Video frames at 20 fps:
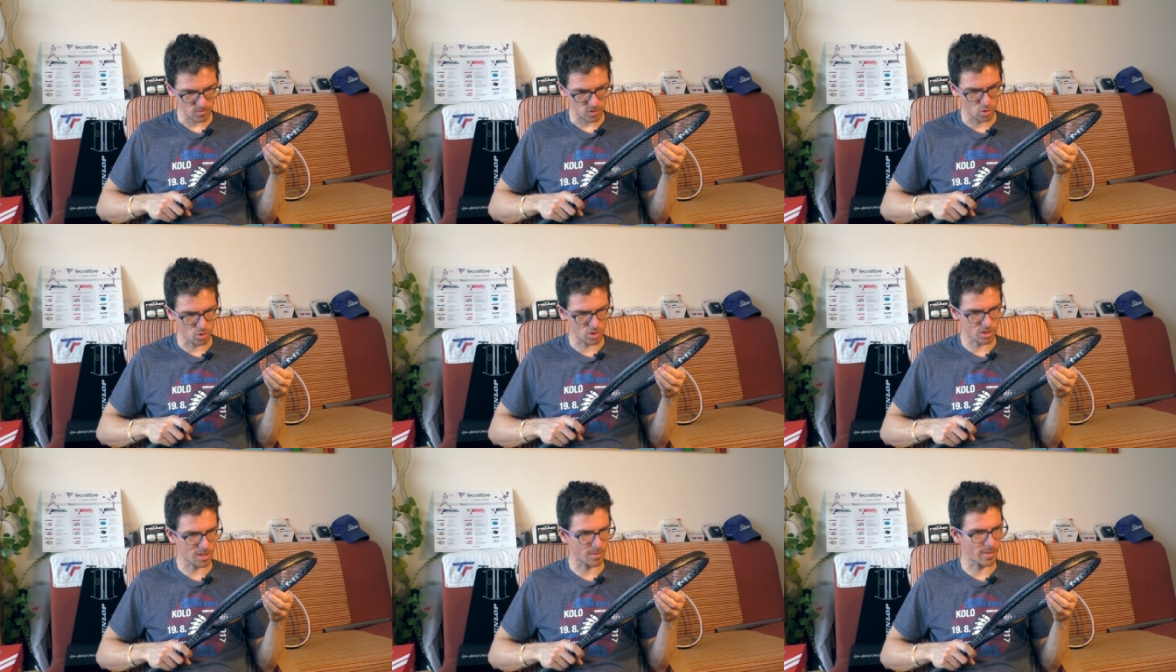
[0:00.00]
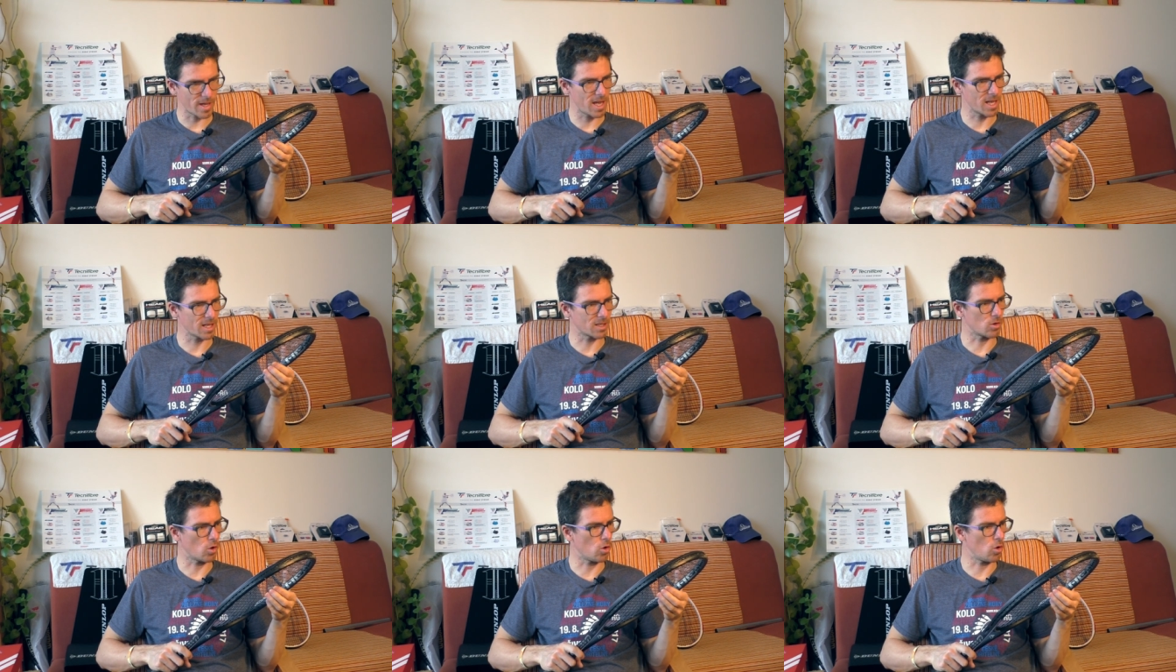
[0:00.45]
or some
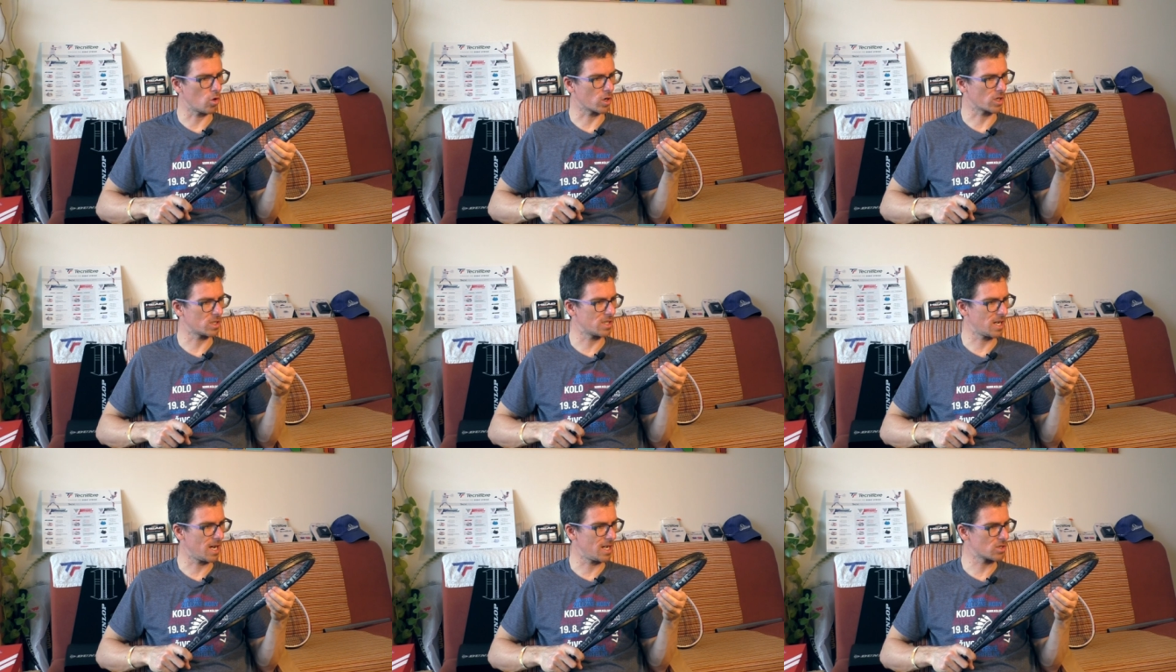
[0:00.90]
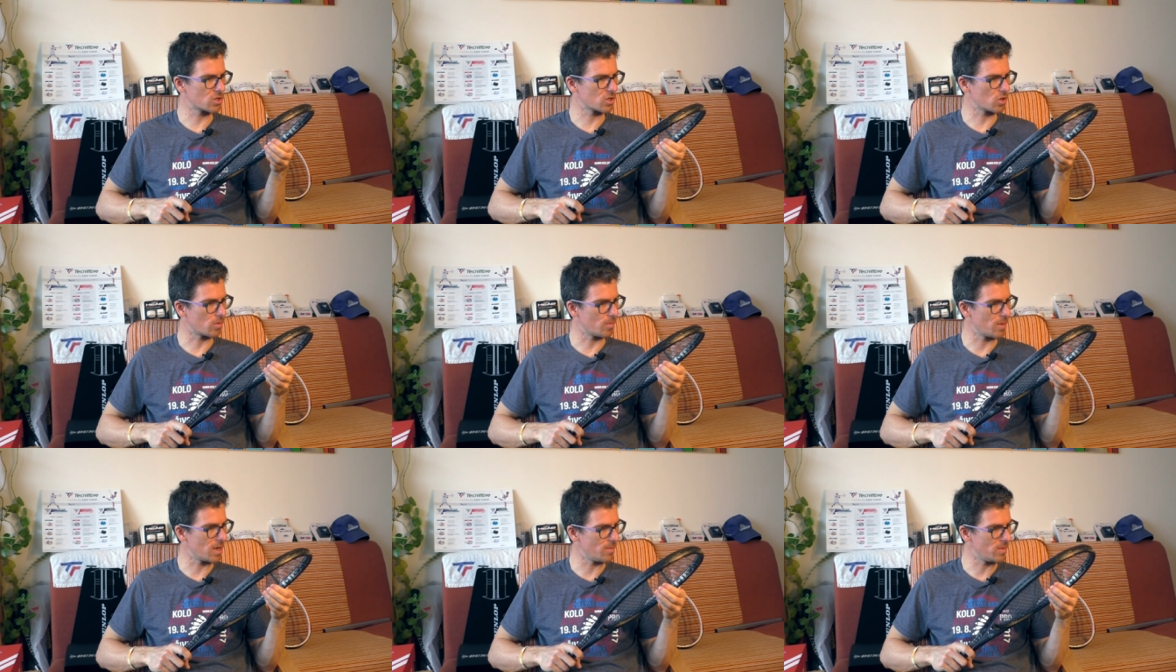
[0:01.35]
head hawk touch
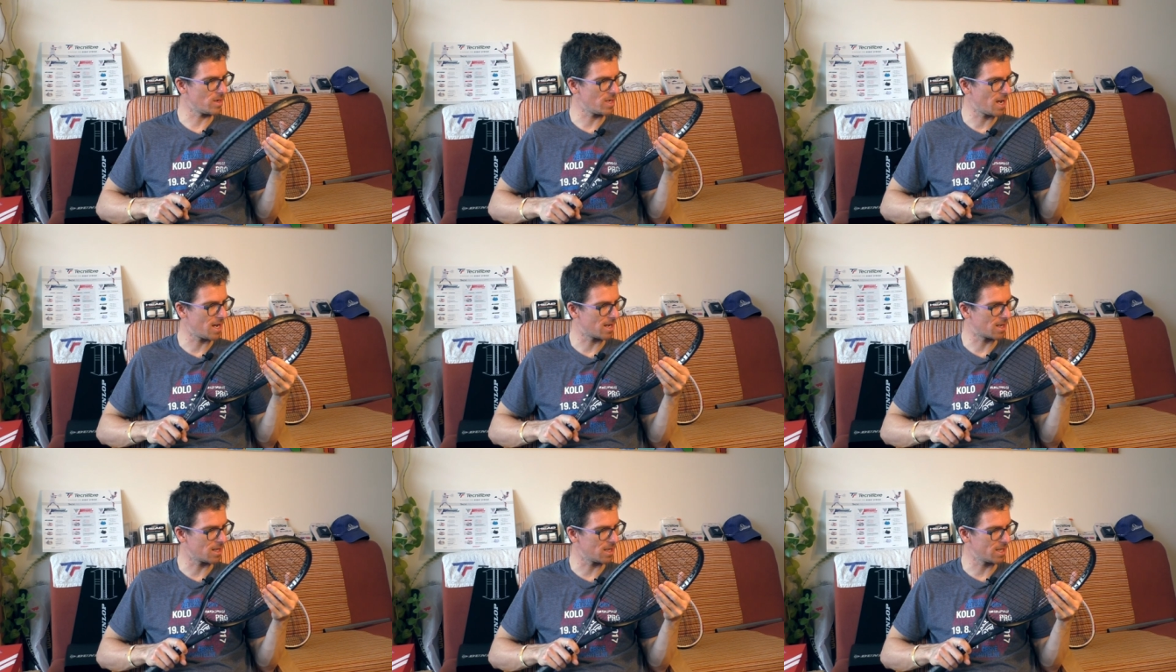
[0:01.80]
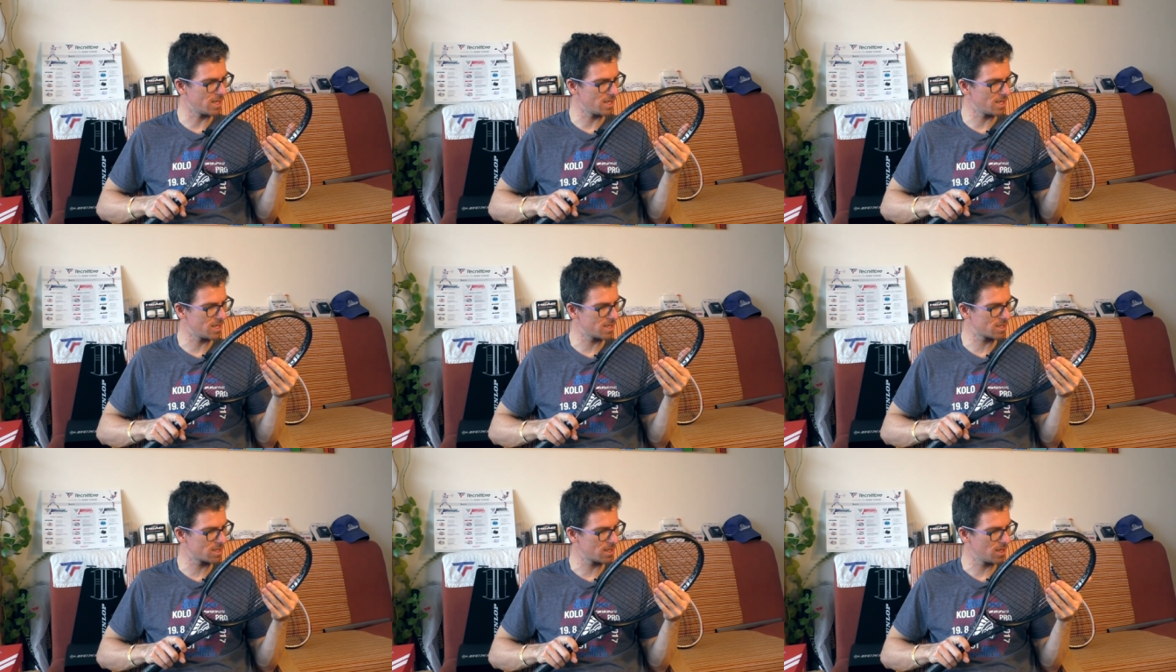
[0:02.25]
or maybe head
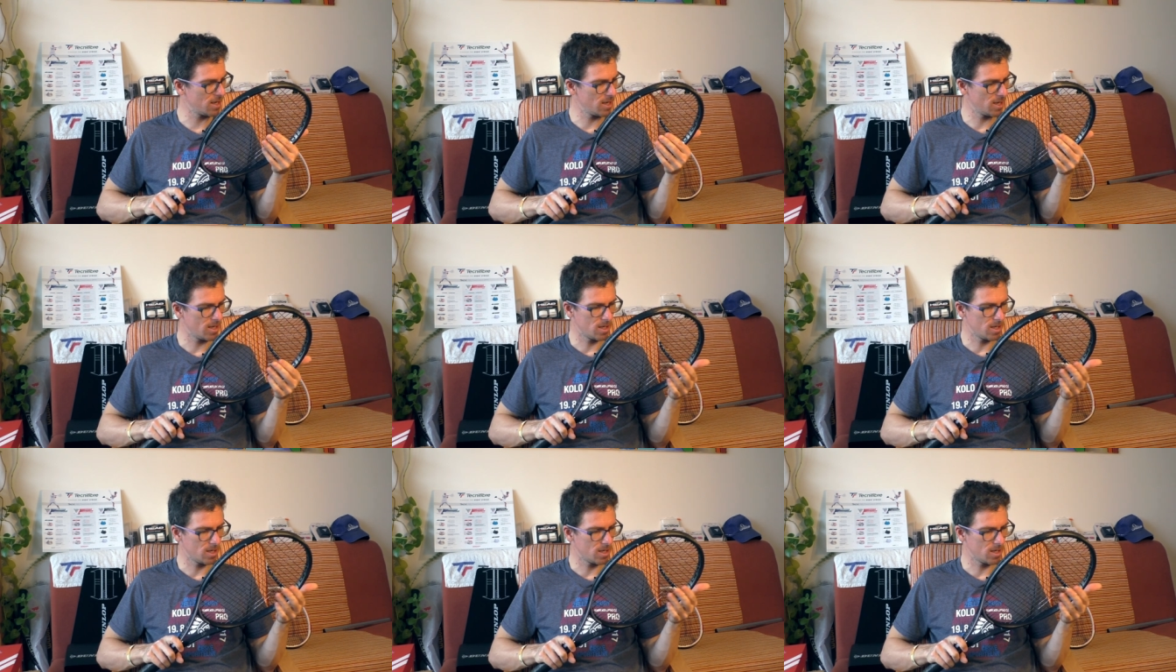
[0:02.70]
Lynx.